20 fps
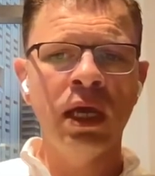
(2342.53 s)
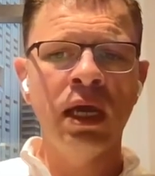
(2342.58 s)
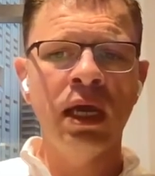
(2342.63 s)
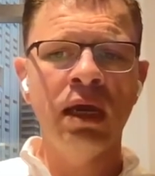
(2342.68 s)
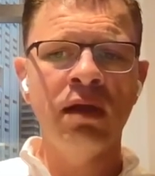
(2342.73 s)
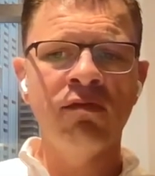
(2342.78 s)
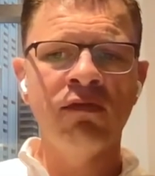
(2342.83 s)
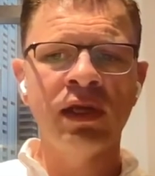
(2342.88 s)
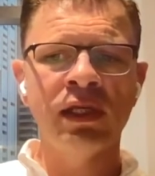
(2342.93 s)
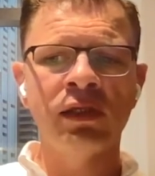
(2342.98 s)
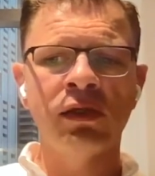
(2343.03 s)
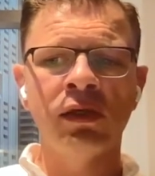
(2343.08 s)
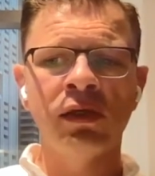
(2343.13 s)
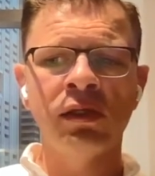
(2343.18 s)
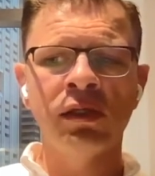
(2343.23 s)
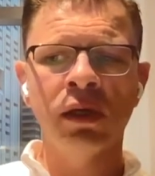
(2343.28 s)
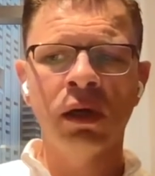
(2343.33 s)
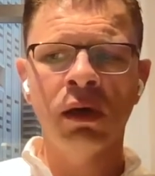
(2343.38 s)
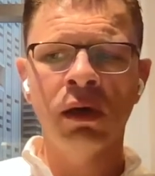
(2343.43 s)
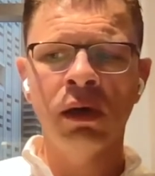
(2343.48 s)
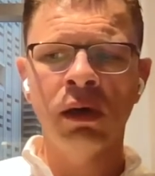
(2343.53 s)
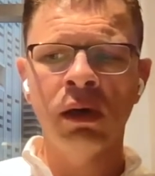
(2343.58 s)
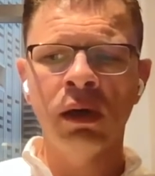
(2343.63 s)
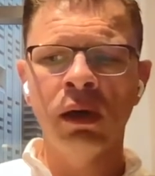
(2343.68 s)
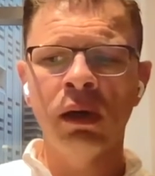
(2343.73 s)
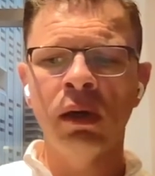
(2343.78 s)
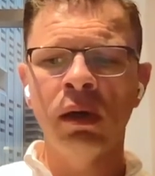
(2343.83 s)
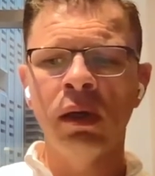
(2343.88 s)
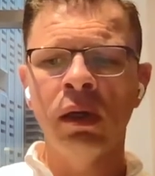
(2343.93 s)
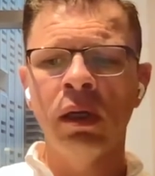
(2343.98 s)
Today investors
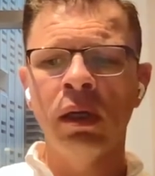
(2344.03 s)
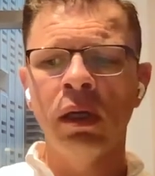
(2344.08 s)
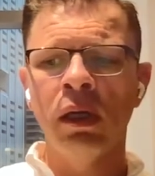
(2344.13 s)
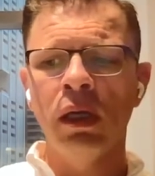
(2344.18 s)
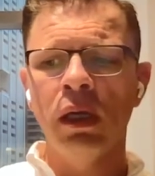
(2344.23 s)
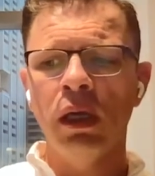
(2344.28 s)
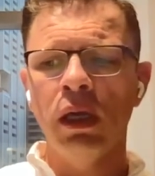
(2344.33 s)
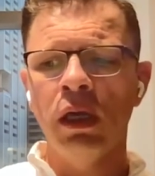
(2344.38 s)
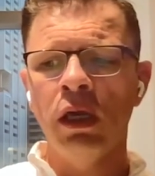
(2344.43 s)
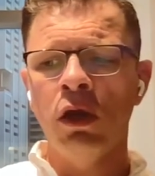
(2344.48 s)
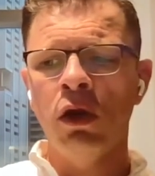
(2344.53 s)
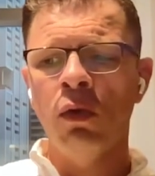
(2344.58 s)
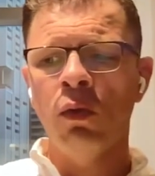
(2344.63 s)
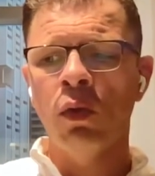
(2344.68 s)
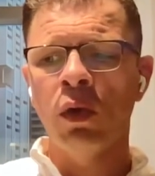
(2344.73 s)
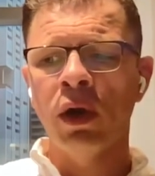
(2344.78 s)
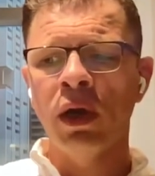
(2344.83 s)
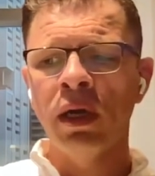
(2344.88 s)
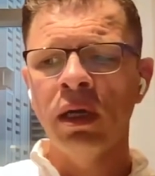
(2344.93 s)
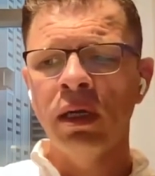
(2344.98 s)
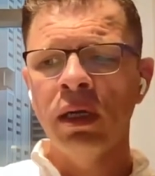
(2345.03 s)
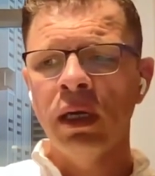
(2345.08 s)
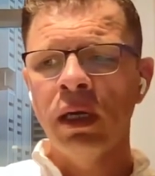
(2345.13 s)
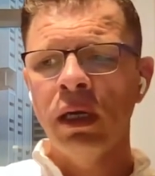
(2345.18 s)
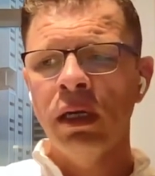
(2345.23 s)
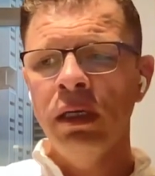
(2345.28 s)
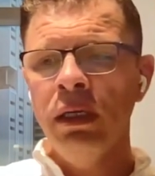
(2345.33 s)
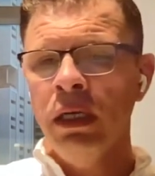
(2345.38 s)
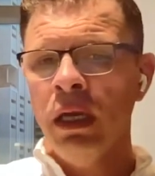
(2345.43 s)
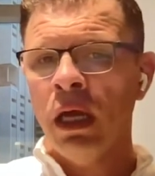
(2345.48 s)
are
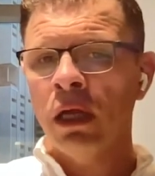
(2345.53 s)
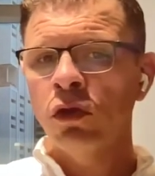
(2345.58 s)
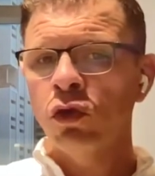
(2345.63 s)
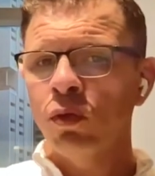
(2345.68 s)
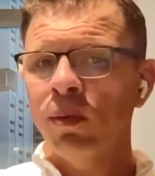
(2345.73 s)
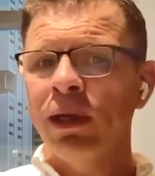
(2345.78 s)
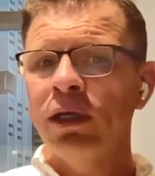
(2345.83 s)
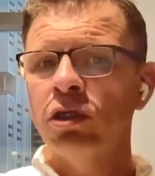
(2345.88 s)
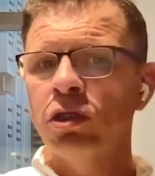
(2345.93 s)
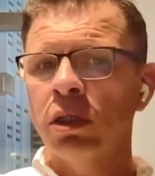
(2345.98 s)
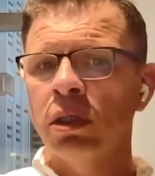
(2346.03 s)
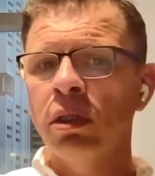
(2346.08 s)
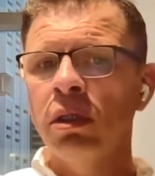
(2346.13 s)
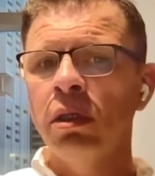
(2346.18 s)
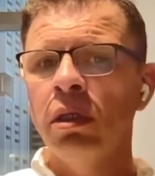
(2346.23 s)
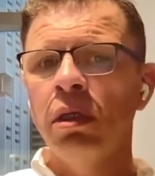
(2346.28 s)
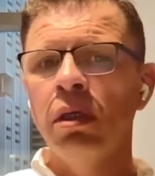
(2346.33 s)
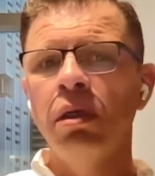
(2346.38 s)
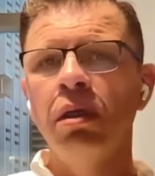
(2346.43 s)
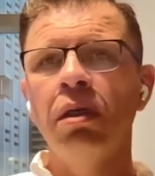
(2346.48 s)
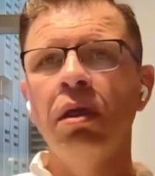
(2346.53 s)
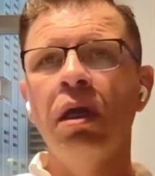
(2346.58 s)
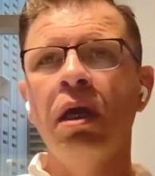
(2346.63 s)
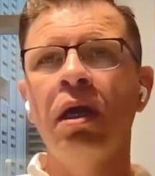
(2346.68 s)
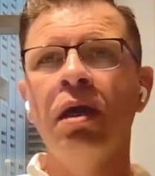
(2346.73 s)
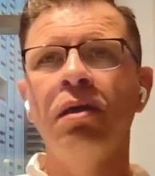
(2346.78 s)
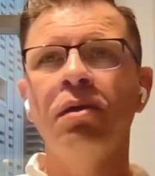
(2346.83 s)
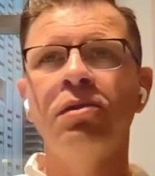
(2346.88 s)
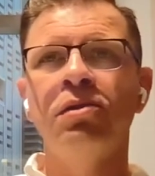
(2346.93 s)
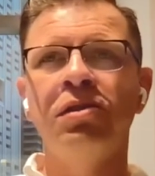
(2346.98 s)
worried. Not to mention,
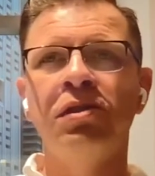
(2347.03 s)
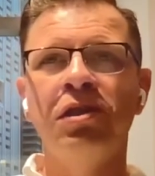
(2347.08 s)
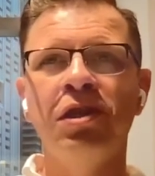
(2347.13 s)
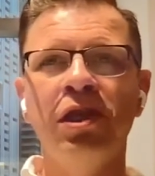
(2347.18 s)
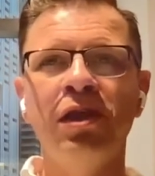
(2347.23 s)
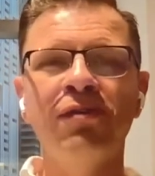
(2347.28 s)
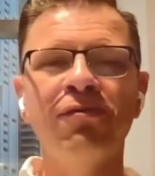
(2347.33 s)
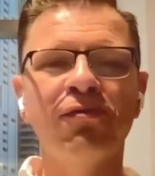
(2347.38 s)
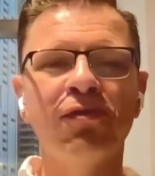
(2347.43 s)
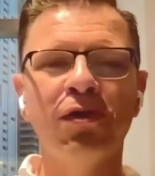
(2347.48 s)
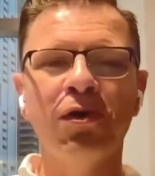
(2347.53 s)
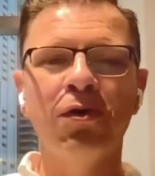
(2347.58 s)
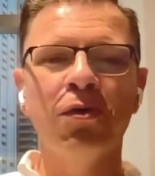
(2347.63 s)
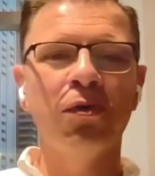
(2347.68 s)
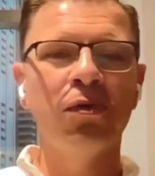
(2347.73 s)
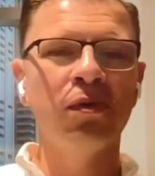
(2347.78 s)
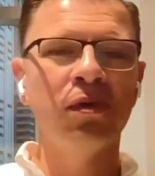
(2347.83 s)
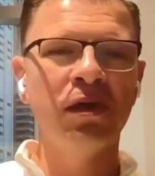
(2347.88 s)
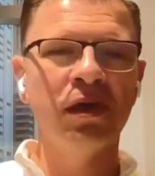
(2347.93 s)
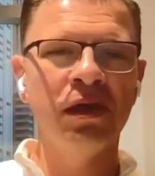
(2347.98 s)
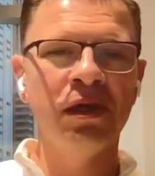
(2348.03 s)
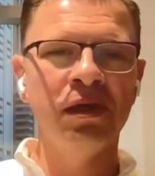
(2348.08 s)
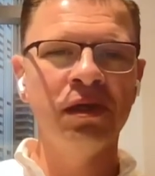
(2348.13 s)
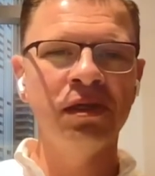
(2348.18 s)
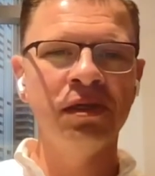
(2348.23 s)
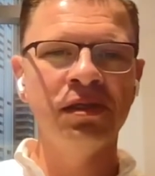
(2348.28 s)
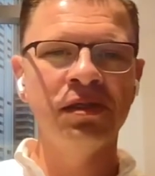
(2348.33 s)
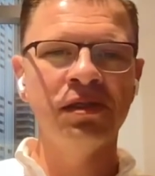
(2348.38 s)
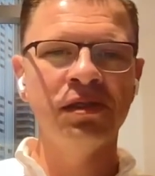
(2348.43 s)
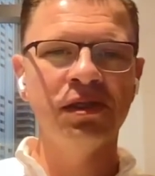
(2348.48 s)
deal flow
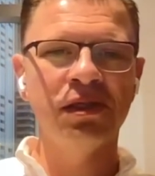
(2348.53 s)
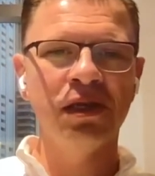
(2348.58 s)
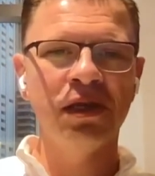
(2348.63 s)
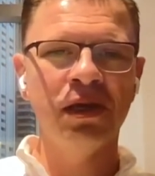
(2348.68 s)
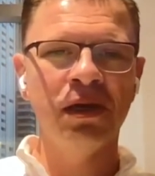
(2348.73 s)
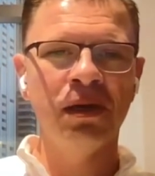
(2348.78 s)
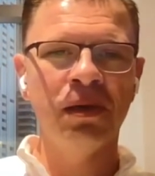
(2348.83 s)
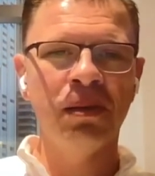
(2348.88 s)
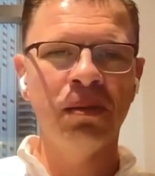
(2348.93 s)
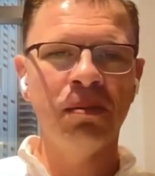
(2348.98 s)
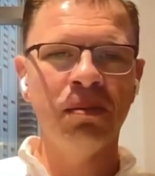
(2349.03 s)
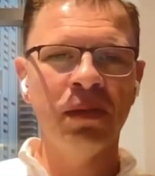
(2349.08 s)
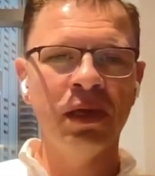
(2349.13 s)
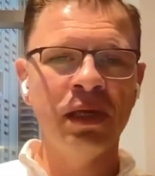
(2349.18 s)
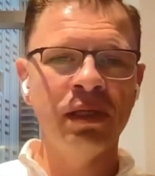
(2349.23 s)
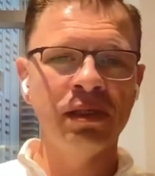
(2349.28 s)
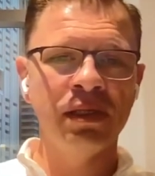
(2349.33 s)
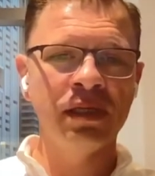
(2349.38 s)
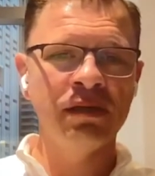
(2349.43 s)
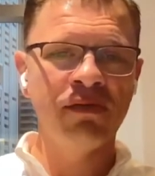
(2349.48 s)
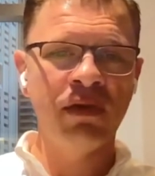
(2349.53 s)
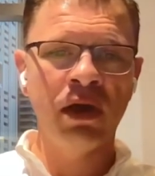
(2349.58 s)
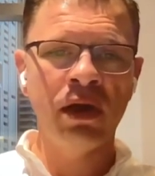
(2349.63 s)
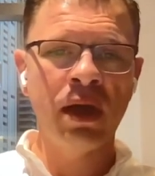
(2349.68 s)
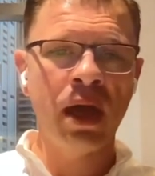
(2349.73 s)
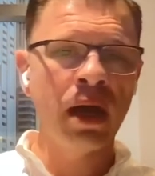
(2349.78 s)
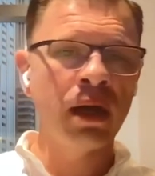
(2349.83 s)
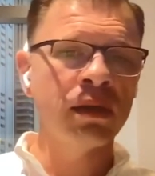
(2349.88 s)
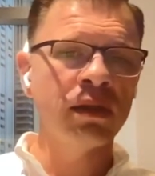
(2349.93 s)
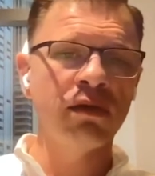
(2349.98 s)
is
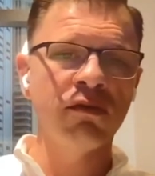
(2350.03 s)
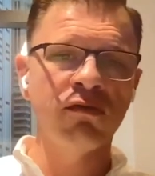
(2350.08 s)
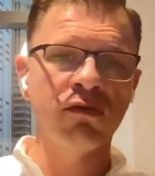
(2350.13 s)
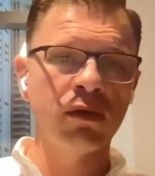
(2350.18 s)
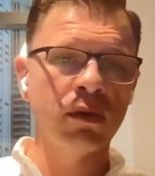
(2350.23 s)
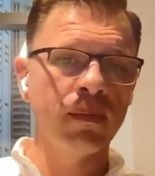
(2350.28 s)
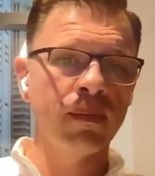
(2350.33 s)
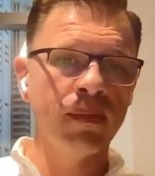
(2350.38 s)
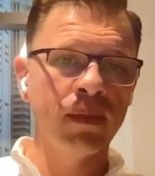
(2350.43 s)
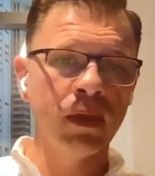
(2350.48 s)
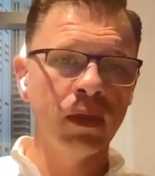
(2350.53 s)
very active.